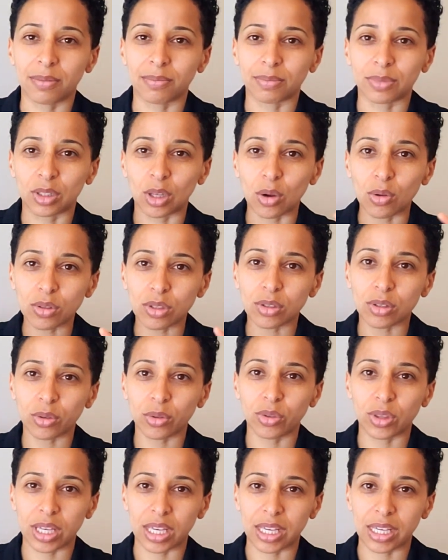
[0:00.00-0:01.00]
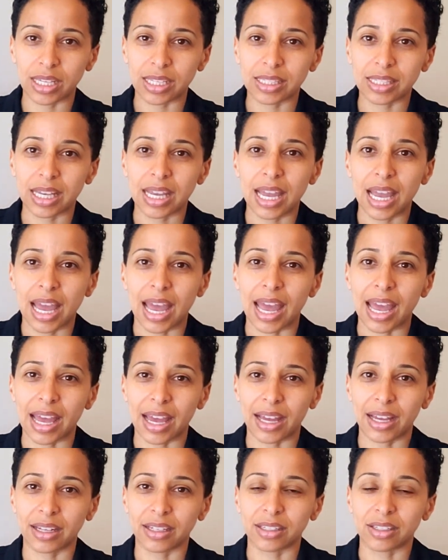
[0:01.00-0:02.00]
those little things
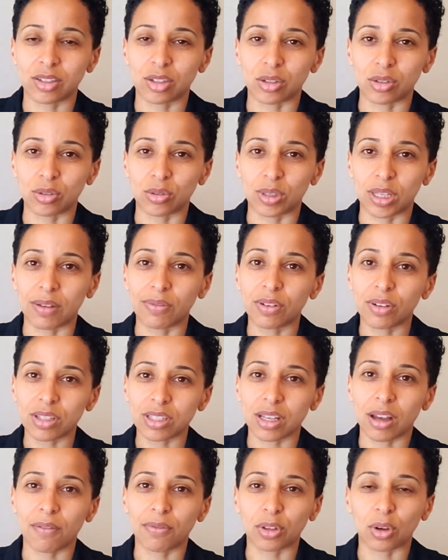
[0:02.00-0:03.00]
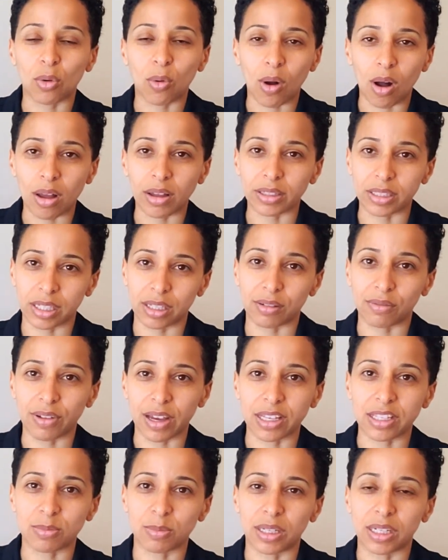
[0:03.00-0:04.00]
and to give yourself the quality
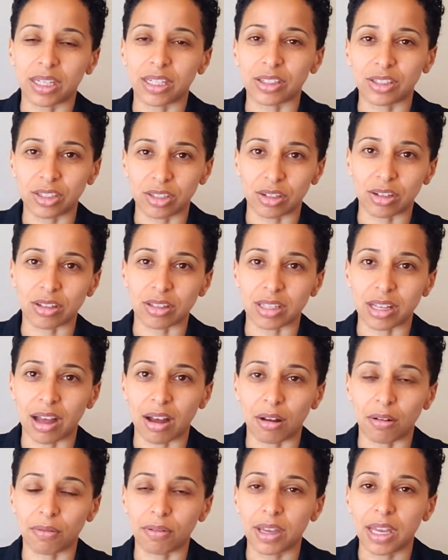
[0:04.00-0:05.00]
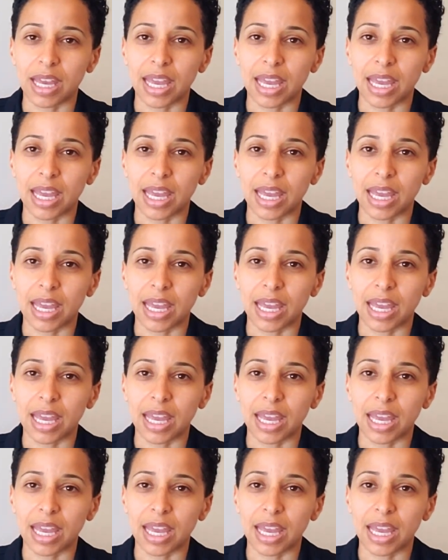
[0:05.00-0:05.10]
investment into yourself